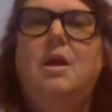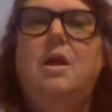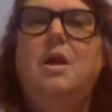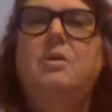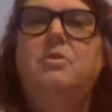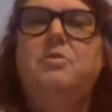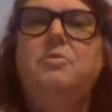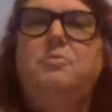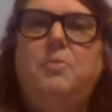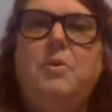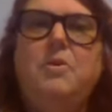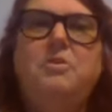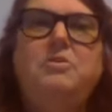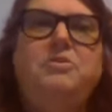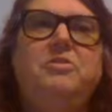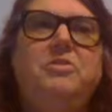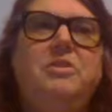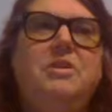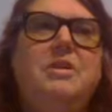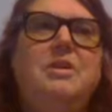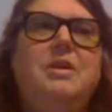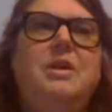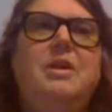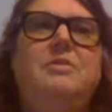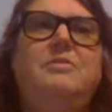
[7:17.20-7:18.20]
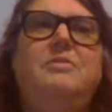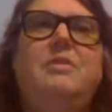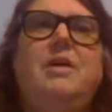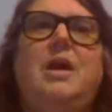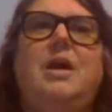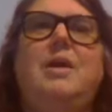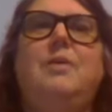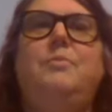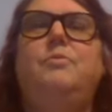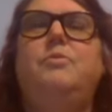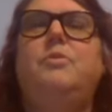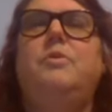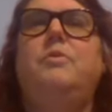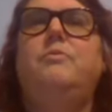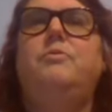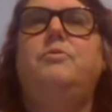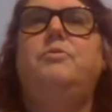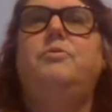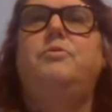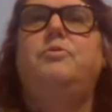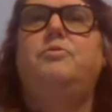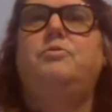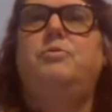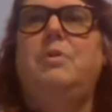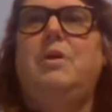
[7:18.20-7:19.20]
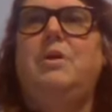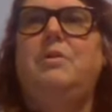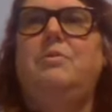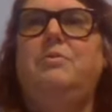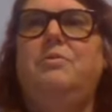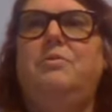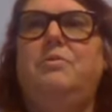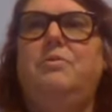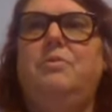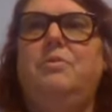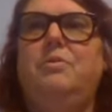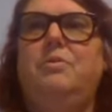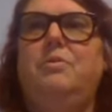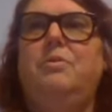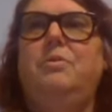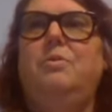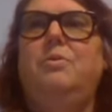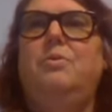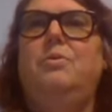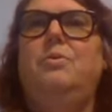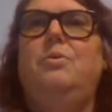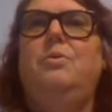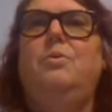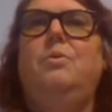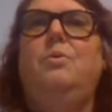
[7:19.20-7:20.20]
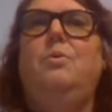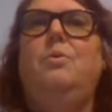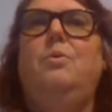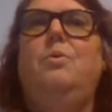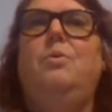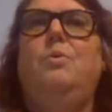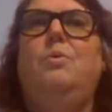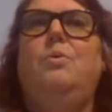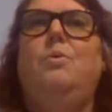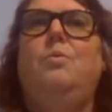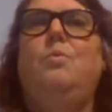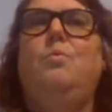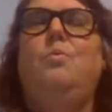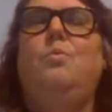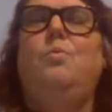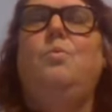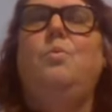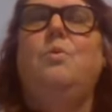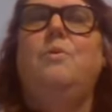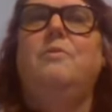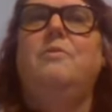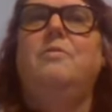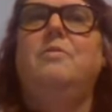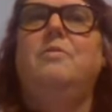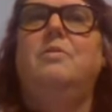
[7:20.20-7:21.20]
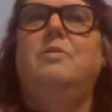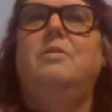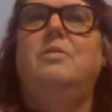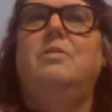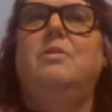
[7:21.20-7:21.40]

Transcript: Especially in times of stress, work,